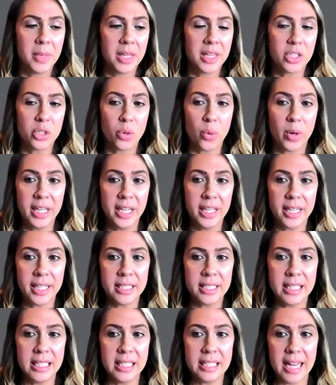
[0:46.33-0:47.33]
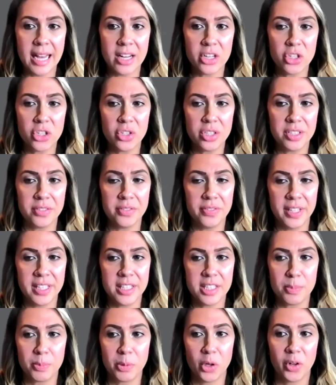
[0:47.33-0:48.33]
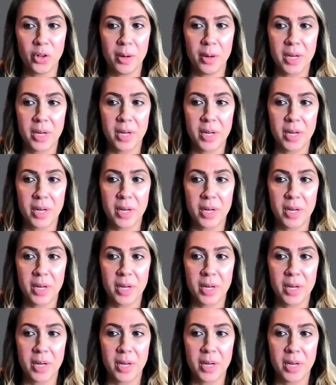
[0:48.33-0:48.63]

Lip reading: 2019 National Defense Program